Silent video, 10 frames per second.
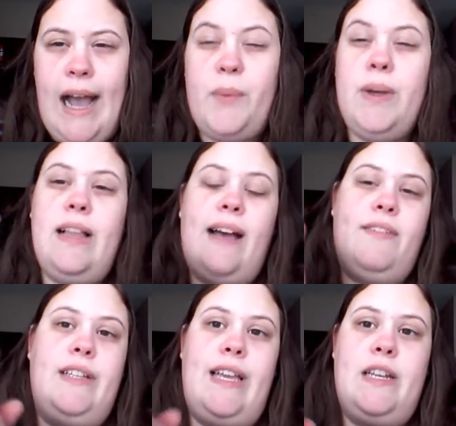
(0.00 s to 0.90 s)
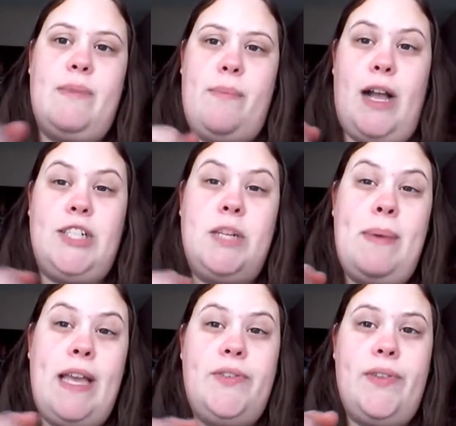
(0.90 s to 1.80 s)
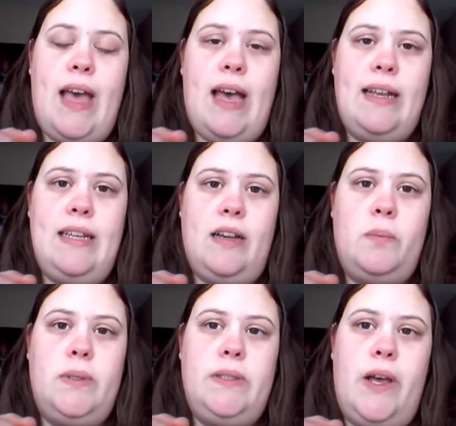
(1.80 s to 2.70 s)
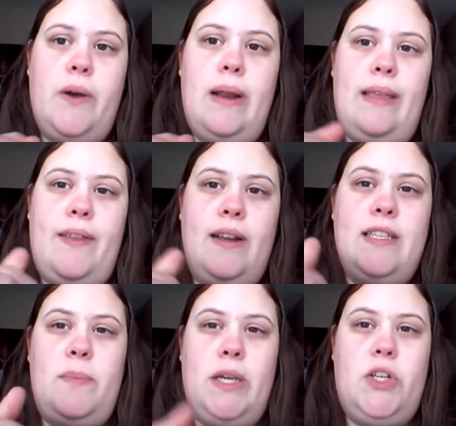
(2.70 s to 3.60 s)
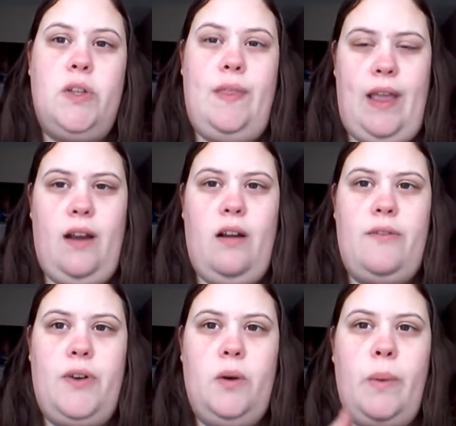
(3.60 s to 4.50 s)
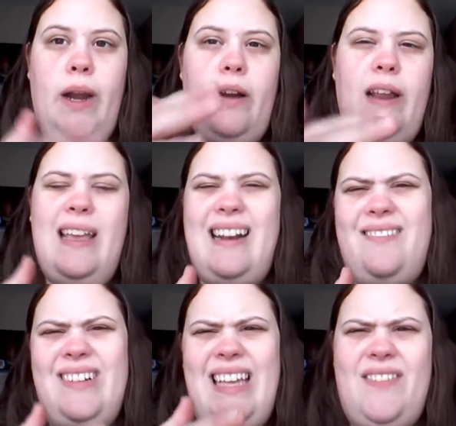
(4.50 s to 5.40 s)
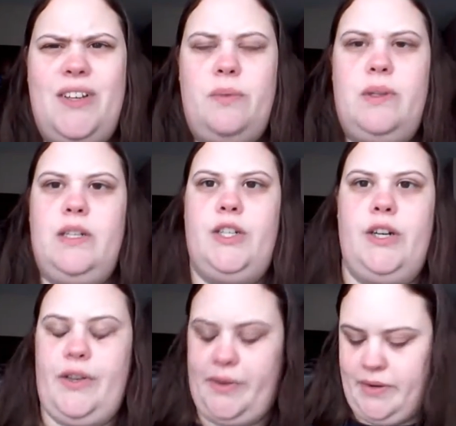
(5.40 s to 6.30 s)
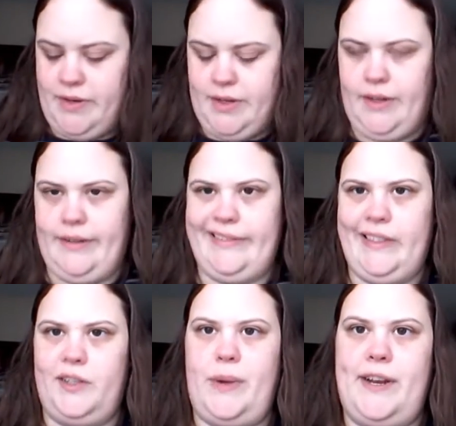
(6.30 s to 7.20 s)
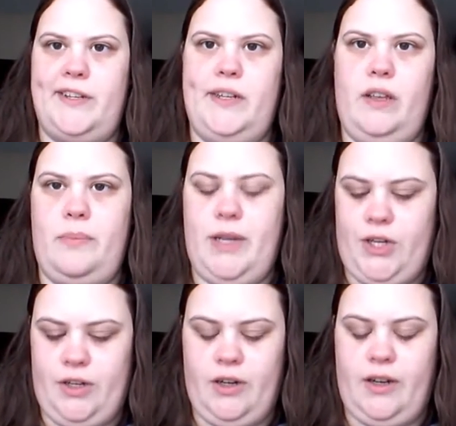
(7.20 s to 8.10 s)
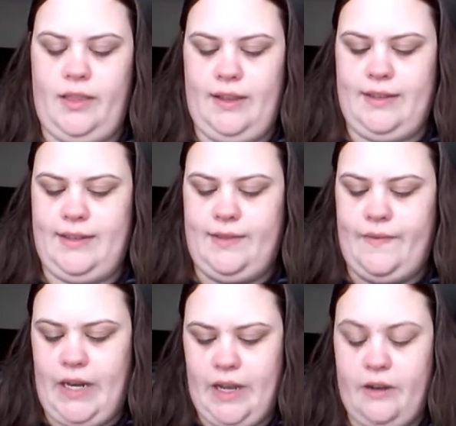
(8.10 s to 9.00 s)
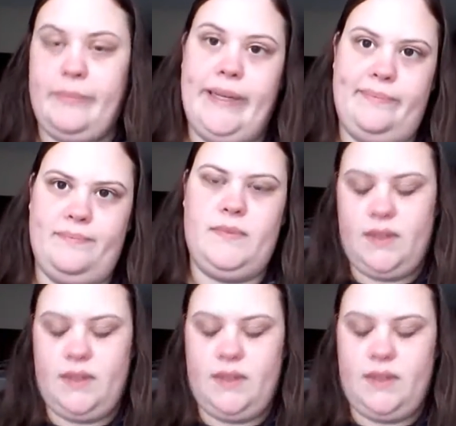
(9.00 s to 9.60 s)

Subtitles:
I will have a link to my project page for that down below, and there is a picture there of her wearing it. I don't really have a good one to show you on, a good way to show you a picture on this video, but